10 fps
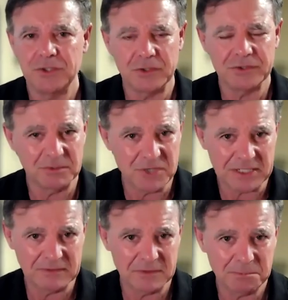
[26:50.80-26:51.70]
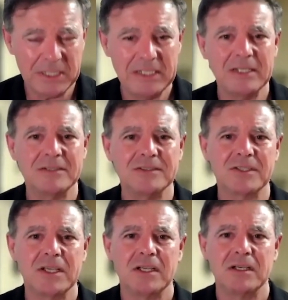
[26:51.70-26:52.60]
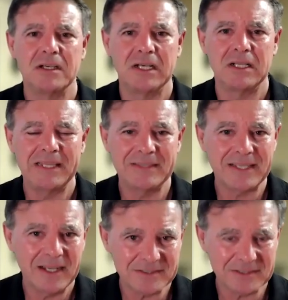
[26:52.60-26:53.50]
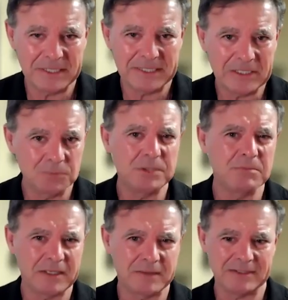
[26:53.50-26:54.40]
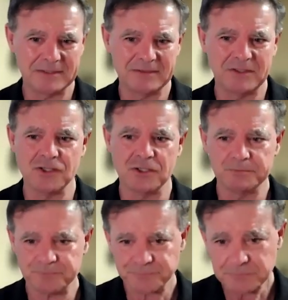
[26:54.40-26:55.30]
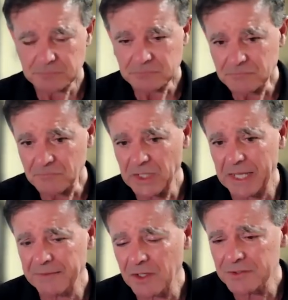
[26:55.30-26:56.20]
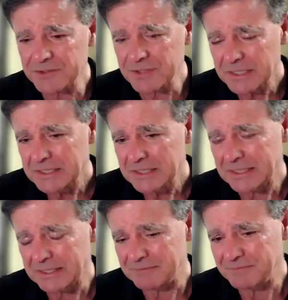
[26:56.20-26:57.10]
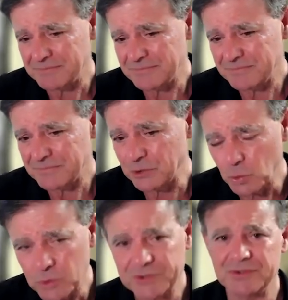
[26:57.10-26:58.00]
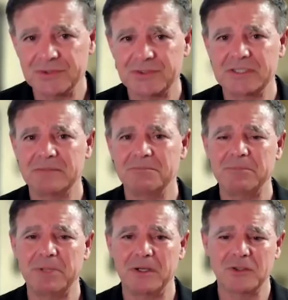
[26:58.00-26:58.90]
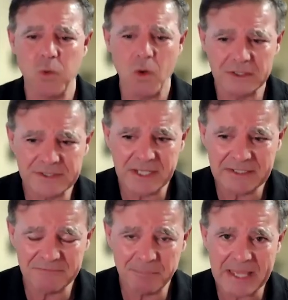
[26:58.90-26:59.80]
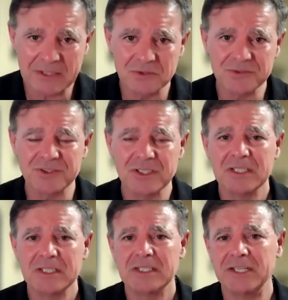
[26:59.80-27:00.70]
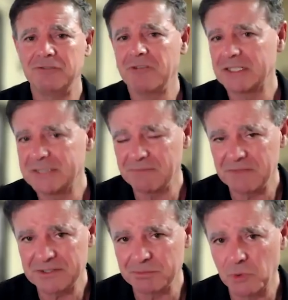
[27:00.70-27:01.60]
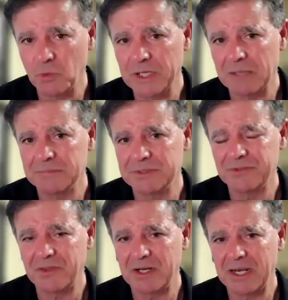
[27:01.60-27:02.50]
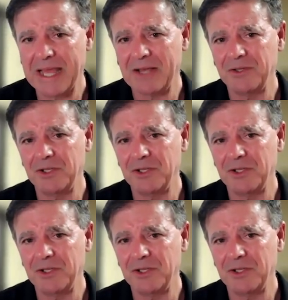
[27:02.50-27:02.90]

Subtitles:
subjective opinions. Let the customer help you make that decision. And those sources can be both qualitative panels in relatively small numbers that allow you